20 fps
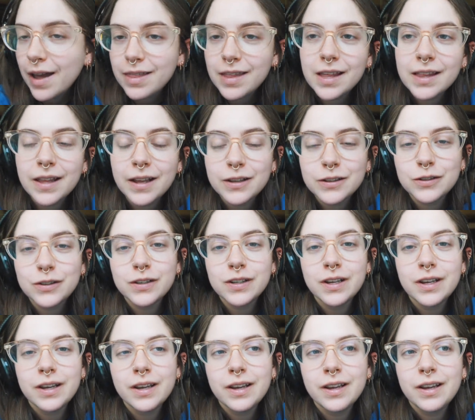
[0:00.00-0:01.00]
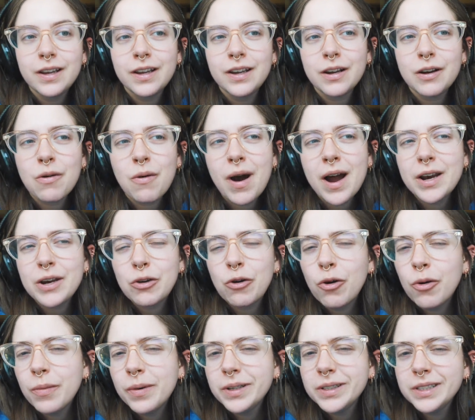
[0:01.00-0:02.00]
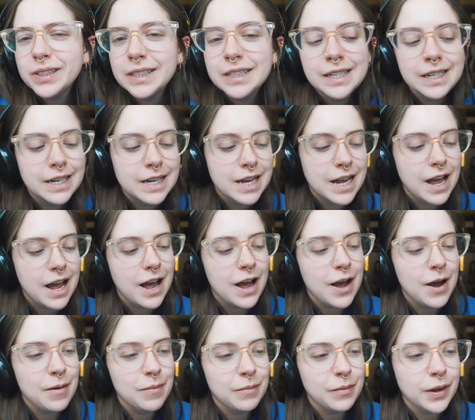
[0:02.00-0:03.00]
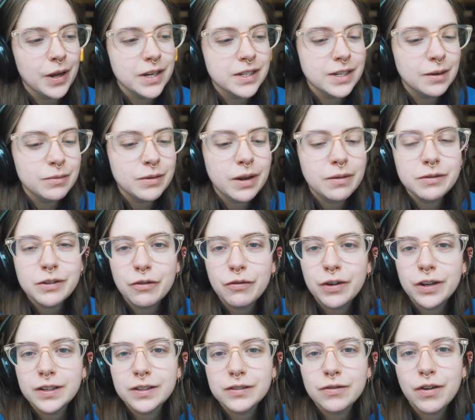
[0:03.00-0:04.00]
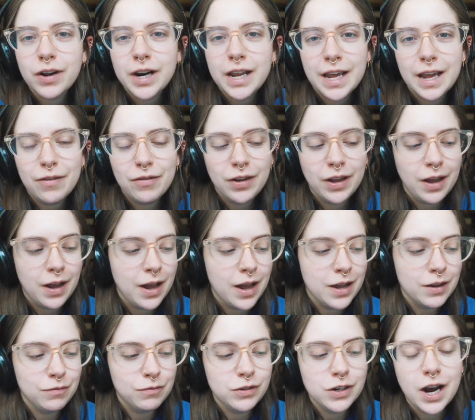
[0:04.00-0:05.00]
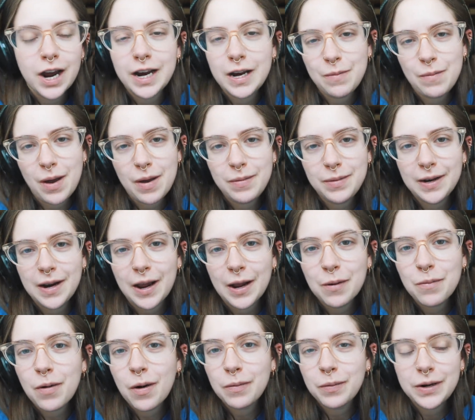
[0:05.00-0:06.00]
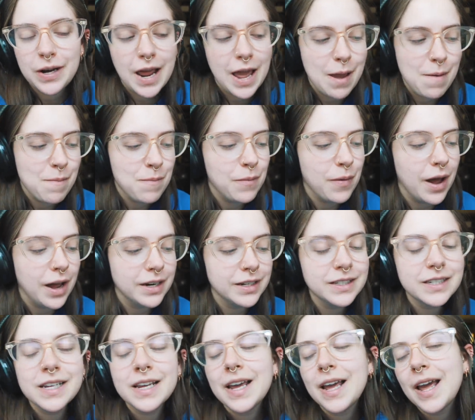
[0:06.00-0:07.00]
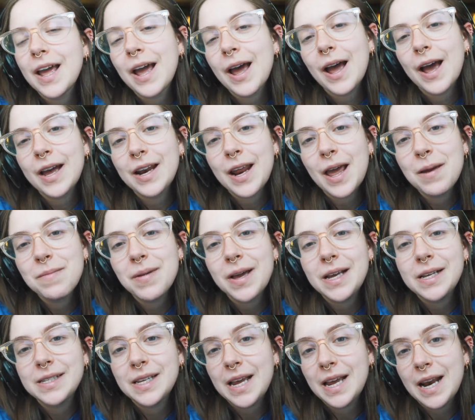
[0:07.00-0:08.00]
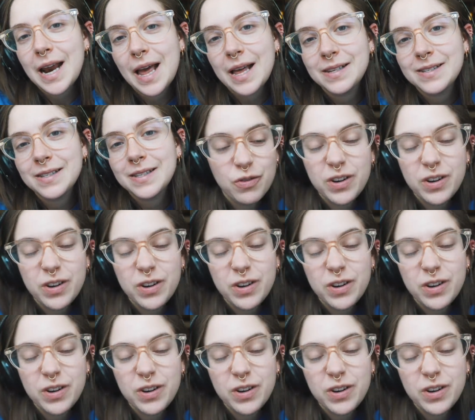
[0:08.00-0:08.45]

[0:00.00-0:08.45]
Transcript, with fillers: I think that's quite normal um, because sometimes it feels funny giving a tiny baby like a proper name but her name is Inez.